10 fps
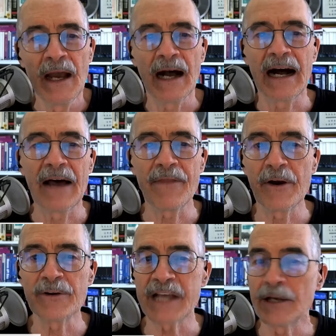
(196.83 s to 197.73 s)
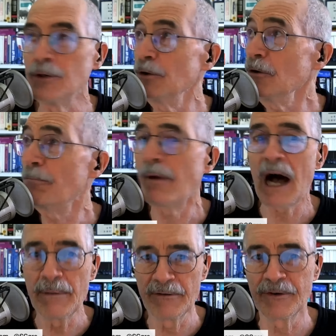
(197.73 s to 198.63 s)
Uh, there's a new
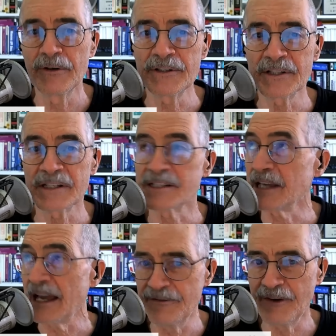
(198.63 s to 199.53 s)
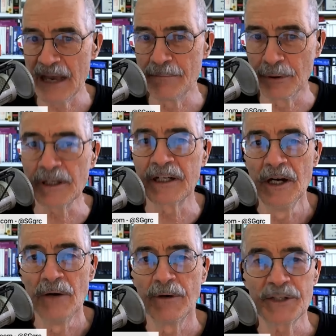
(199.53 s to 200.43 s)
Bobiverse sci-fi book,
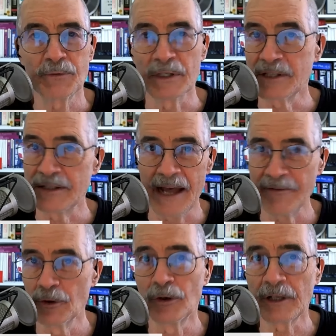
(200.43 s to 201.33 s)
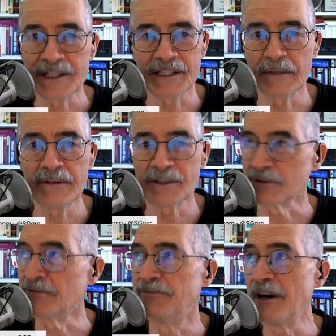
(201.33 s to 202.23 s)
which was th that early series
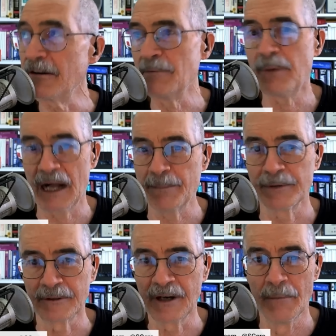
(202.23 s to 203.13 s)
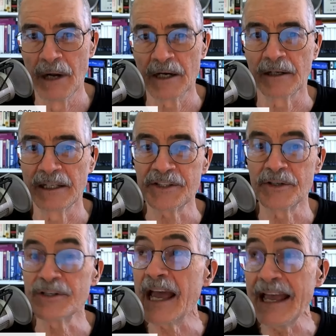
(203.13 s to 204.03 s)
was very popular among our
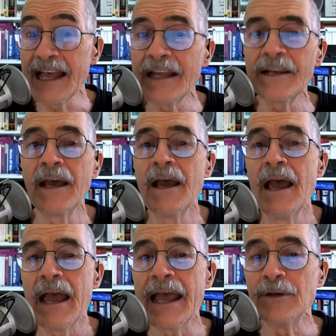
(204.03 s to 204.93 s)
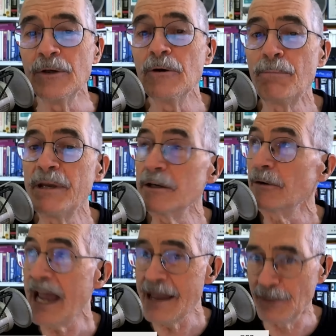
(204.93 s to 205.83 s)
listeners, and a new
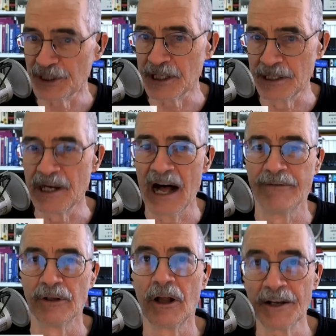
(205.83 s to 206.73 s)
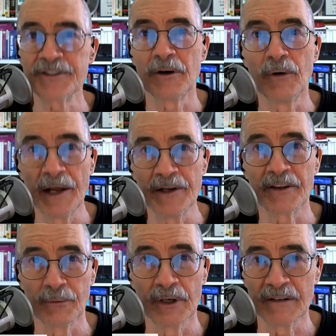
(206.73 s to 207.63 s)
Peter Hamilton novel, also
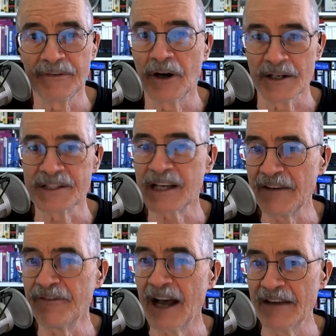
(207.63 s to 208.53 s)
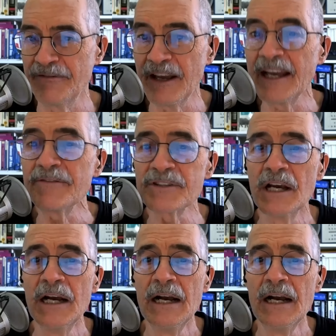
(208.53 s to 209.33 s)
another one of our sci-fi faves.